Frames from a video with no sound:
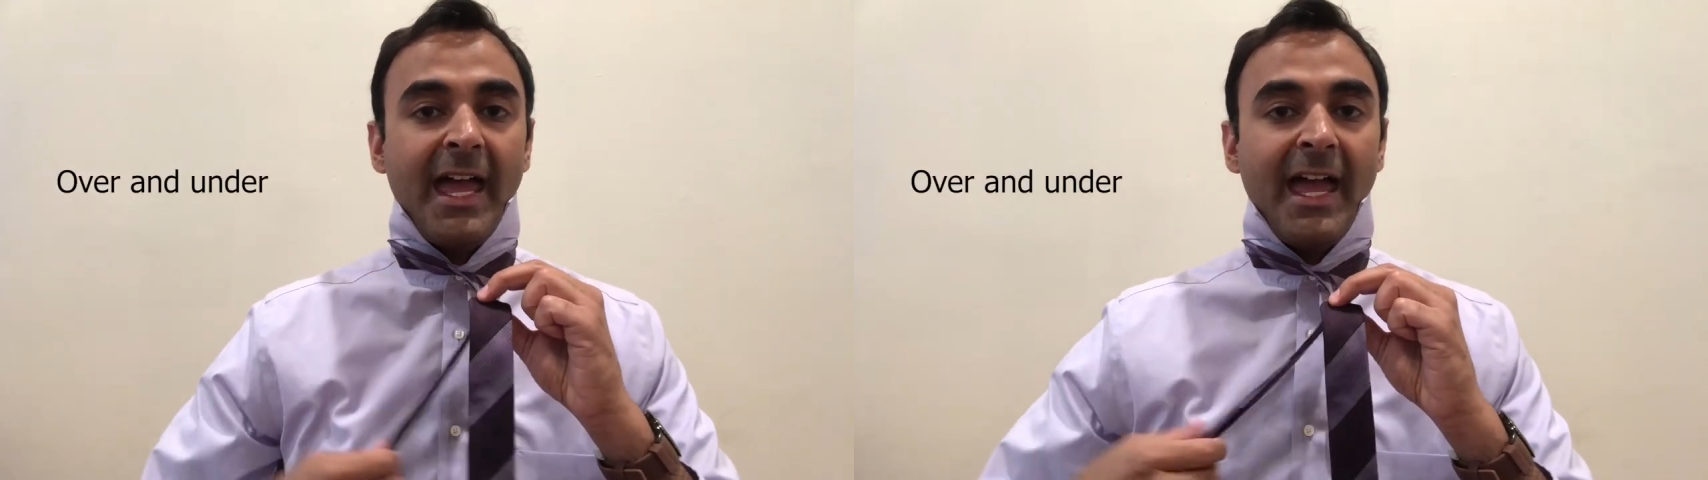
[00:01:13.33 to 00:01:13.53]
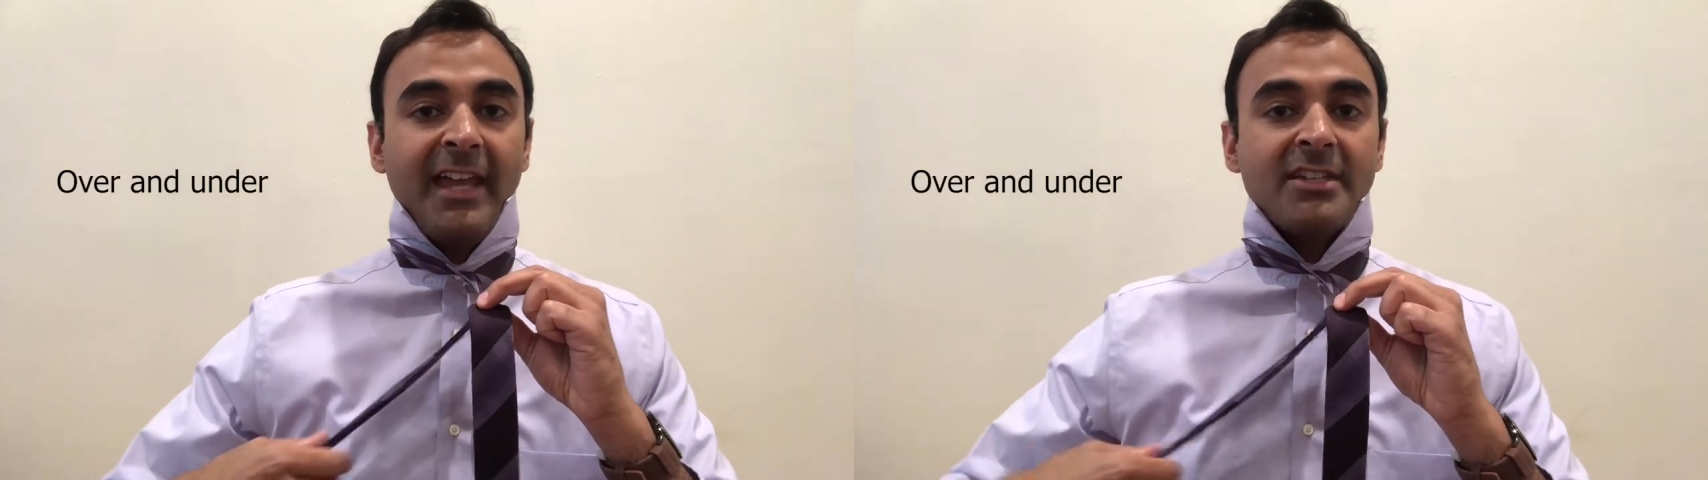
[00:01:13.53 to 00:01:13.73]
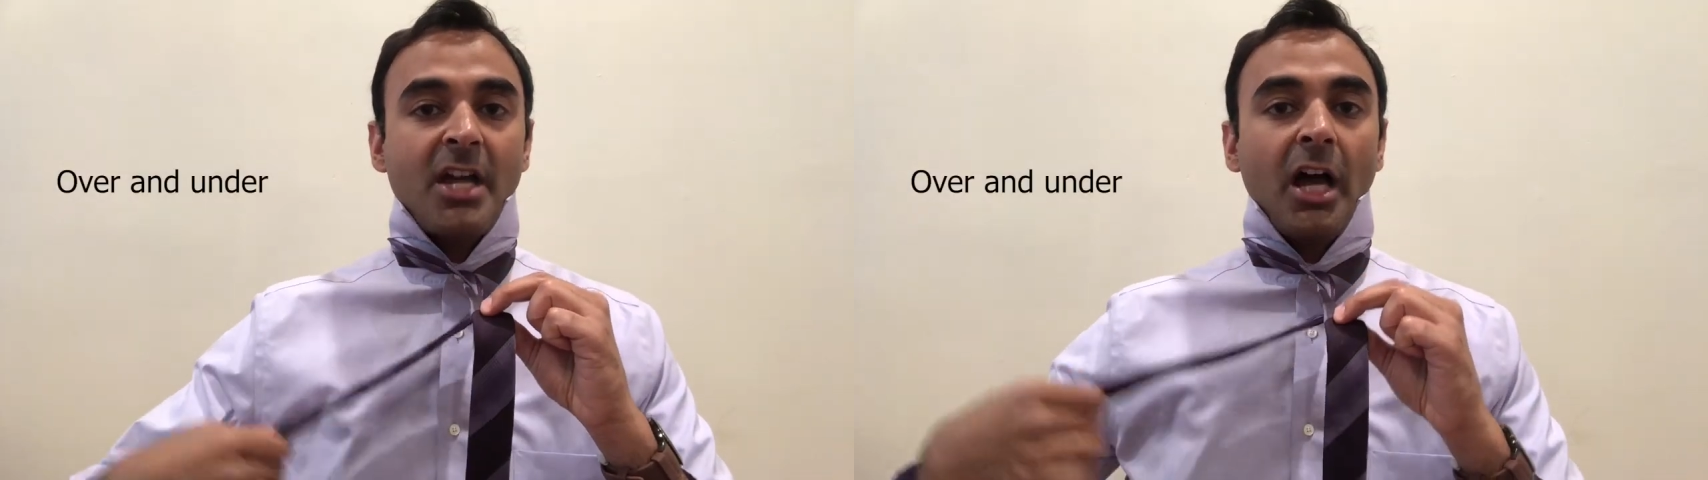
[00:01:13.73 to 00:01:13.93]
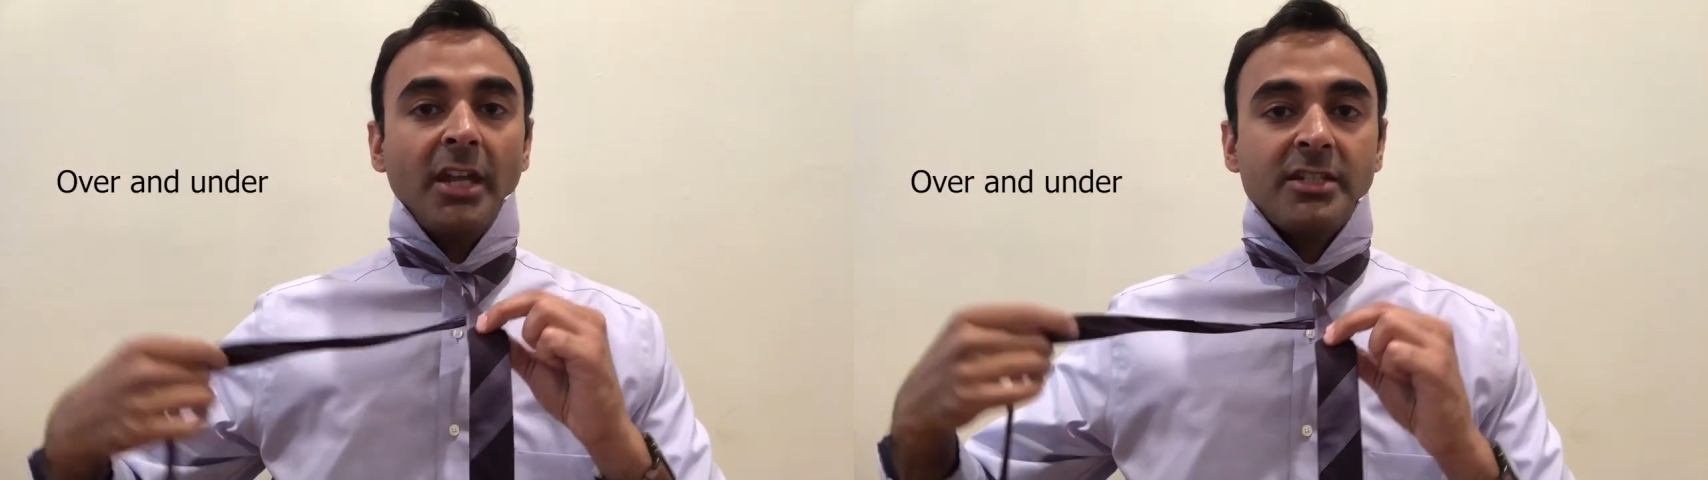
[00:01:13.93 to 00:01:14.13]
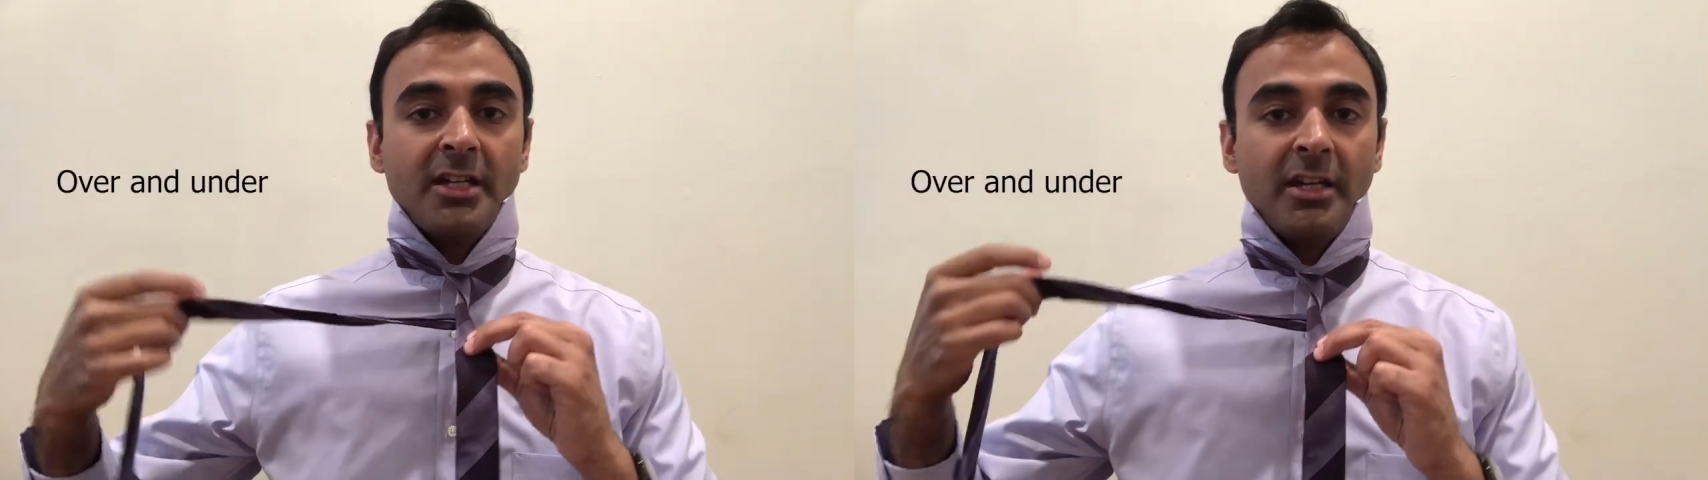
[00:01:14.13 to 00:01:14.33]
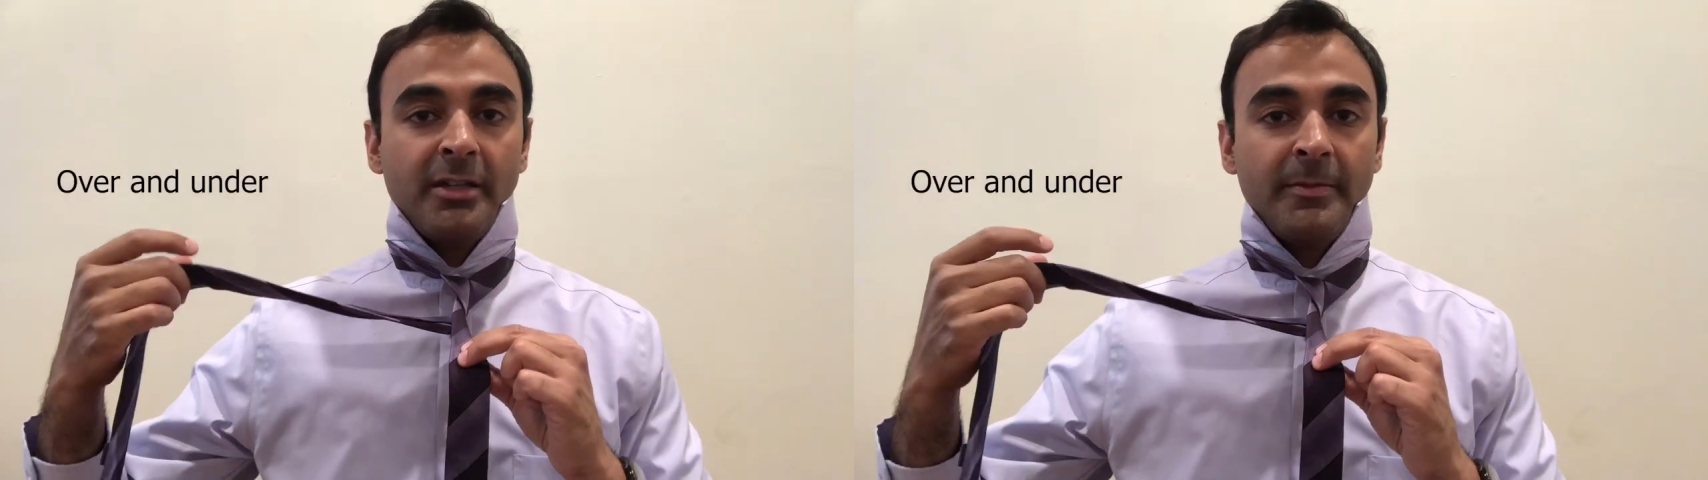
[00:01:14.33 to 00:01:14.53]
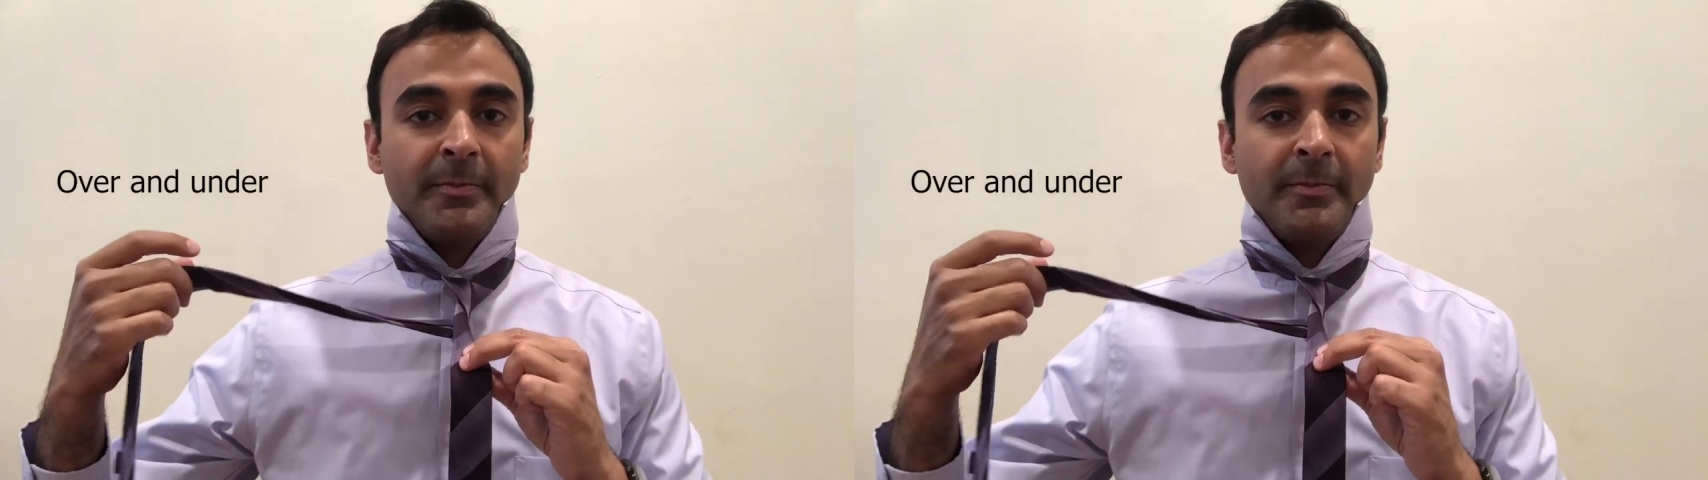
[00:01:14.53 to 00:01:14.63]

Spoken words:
and under.